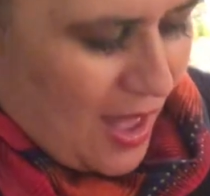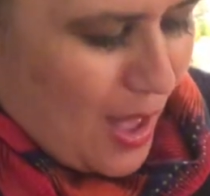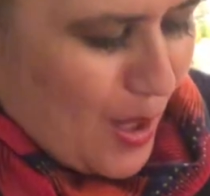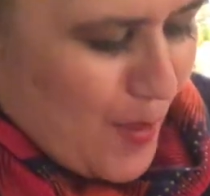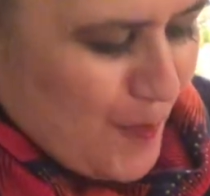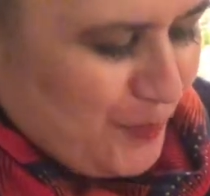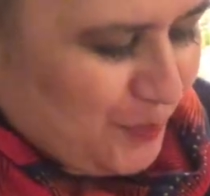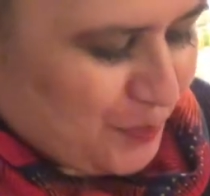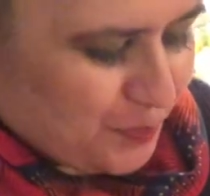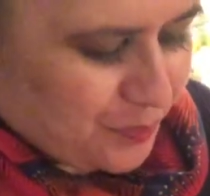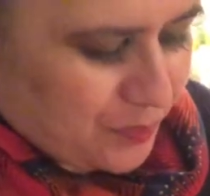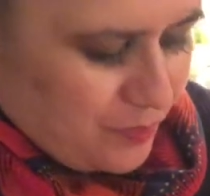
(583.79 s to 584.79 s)

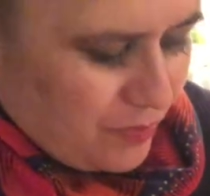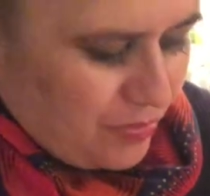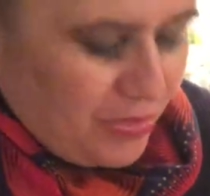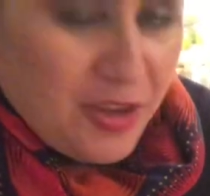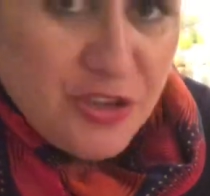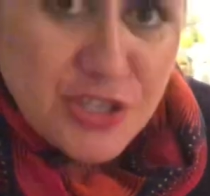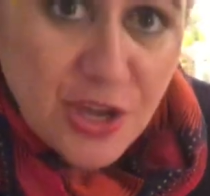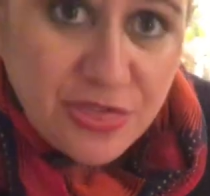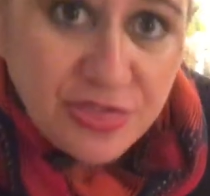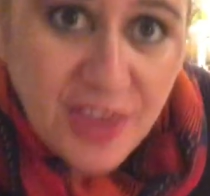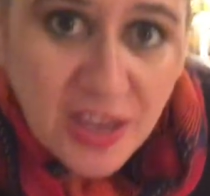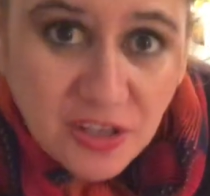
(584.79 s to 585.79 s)
So
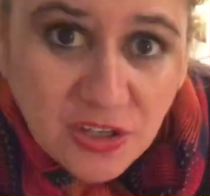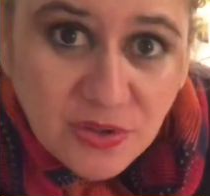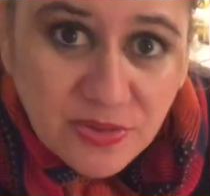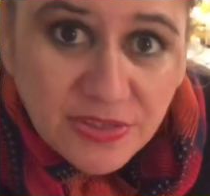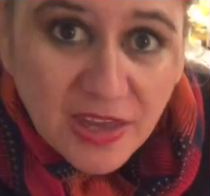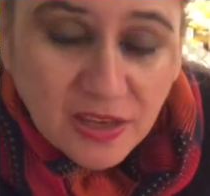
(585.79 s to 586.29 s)
thank you